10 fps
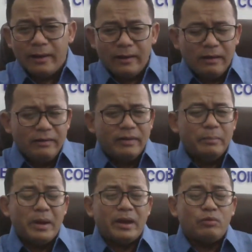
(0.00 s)
living
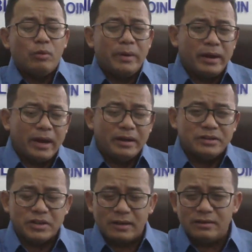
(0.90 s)
men, women, and
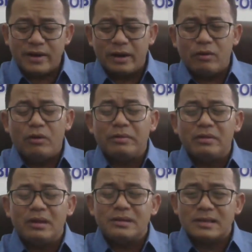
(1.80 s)
children on
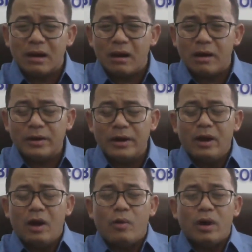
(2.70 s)
this earth.
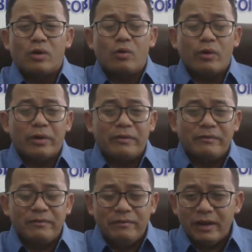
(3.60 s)
Our coin
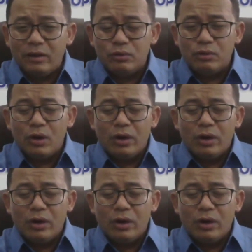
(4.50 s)
value